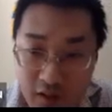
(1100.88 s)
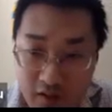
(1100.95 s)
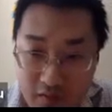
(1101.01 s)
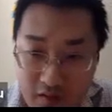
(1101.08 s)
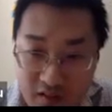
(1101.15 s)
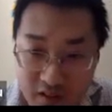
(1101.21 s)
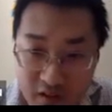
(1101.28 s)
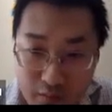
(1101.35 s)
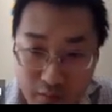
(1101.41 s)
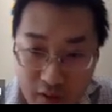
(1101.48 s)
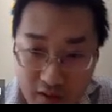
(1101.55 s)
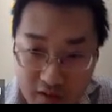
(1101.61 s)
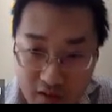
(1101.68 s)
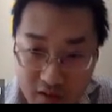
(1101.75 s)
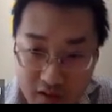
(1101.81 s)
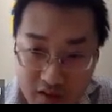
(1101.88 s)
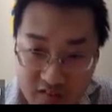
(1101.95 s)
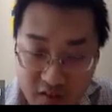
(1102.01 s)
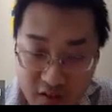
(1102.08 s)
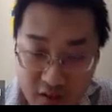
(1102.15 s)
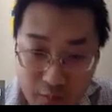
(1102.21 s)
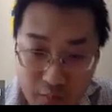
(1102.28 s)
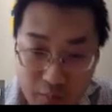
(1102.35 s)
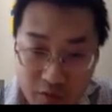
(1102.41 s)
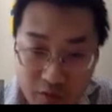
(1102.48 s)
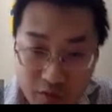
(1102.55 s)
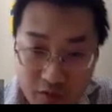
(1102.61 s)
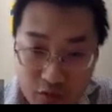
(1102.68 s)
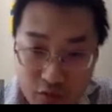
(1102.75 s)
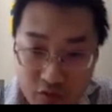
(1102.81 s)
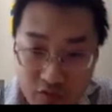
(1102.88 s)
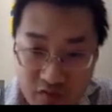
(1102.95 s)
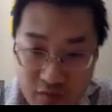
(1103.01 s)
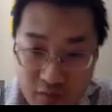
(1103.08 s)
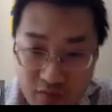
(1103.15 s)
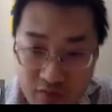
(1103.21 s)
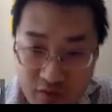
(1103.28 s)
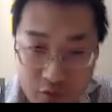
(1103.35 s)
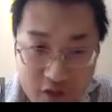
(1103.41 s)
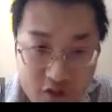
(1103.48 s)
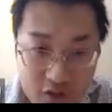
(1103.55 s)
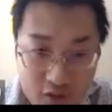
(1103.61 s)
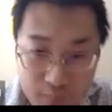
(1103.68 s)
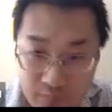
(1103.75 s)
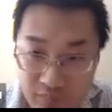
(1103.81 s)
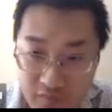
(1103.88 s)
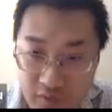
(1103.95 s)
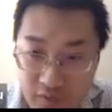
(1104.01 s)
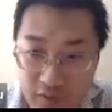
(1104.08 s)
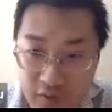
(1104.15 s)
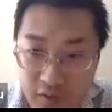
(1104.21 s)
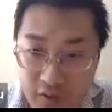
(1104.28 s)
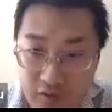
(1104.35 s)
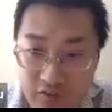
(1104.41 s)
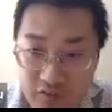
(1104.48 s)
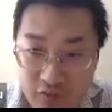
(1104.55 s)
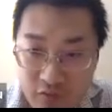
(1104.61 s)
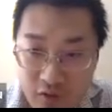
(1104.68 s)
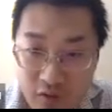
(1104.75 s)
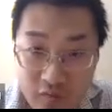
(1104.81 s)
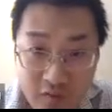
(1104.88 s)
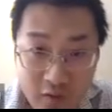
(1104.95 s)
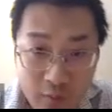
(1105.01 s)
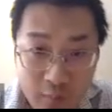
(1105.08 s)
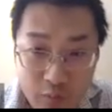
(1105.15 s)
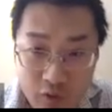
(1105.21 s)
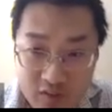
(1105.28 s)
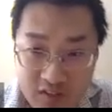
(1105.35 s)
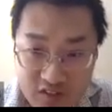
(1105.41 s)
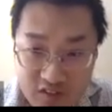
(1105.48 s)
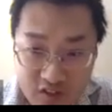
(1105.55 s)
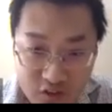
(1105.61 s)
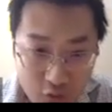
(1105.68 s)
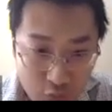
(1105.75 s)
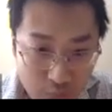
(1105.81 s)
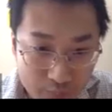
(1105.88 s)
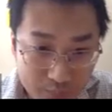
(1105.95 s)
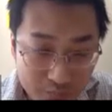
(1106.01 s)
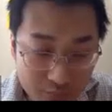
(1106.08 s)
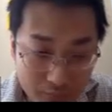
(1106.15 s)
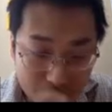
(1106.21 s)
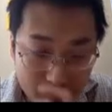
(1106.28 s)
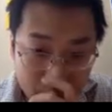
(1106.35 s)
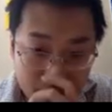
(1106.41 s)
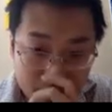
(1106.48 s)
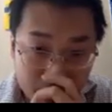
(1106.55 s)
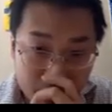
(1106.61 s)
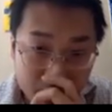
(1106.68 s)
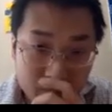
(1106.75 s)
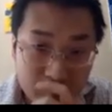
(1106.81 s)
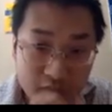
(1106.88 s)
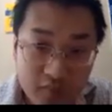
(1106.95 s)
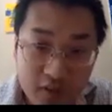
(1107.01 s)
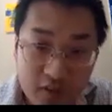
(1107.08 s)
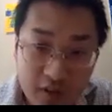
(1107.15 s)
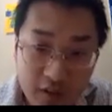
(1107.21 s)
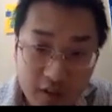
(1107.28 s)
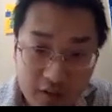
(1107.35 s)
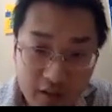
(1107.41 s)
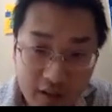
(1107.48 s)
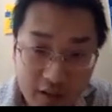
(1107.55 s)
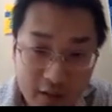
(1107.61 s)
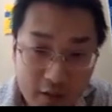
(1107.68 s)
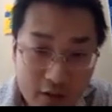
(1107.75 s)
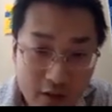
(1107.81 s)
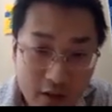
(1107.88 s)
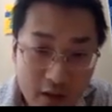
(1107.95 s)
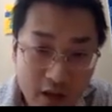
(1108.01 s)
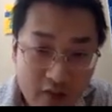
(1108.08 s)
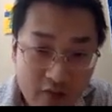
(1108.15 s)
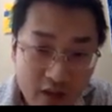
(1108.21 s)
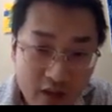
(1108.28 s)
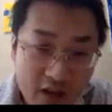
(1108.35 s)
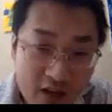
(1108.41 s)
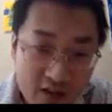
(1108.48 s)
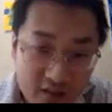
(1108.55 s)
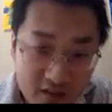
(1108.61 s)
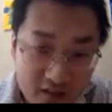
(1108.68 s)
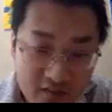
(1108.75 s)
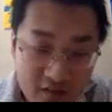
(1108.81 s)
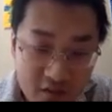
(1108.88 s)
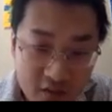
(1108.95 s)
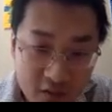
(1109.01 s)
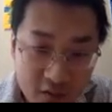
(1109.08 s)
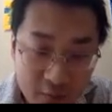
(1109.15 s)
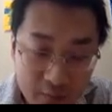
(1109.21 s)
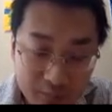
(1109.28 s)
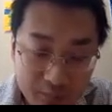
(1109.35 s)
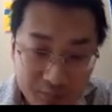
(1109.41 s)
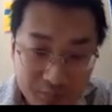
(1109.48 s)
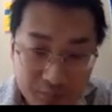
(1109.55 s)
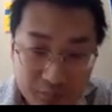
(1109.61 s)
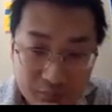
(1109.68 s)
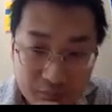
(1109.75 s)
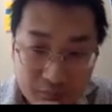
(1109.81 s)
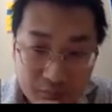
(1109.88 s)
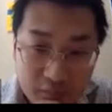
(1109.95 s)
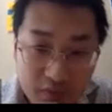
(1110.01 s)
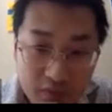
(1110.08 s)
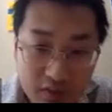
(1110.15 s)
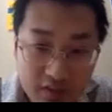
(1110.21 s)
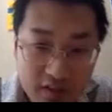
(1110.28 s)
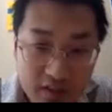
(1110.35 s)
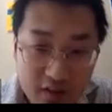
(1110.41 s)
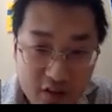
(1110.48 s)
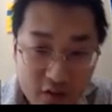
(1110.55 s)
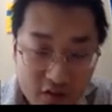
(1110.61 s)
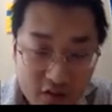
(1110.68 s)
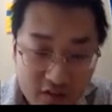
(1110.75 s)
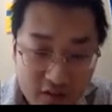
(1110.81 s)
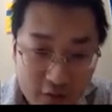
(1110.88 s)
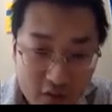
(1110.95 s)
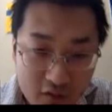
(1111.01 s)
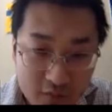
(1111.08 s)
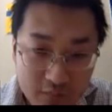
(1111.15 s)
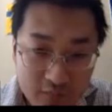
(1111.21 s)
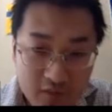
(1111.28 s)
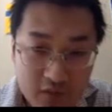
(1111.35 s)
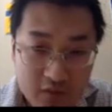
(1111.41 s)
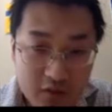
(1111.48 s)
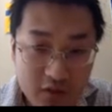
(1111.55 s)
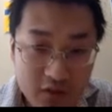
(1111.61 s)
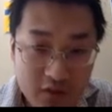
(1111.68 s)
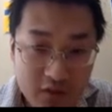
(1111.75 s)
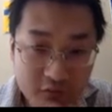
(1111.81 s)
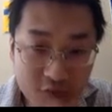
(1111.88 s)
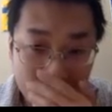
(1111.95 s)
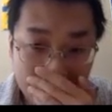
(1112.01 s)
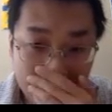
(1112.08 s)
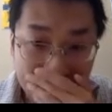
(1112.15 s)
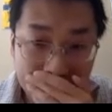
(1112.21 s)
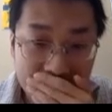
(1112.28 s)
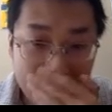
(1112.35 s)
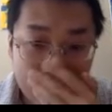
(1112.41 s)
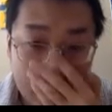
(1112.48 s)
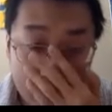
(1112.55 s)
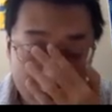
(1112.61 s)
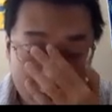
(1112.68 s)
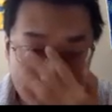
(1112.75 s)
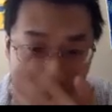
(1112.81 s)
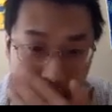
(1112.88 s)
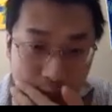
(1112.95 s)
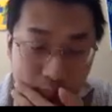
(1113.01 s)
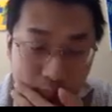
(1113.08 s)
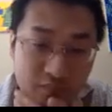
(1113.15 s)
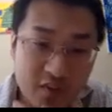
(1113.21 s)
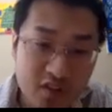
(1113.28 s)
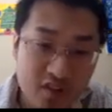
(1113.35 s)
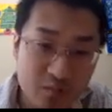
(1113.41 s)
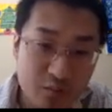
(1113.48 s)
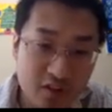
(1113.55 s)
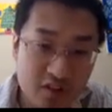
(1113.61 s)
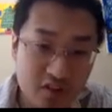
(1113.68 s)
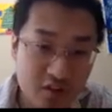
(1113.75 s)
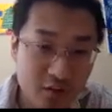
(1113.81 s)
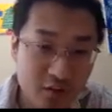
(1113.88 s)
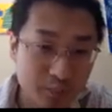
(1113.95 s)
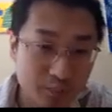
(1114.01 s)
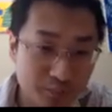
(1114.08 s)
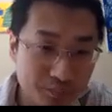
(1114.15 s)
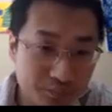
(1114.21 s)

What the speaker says: And the second part is the P/2 variation for the process Q. And I have hidden the technical details just for simplicity.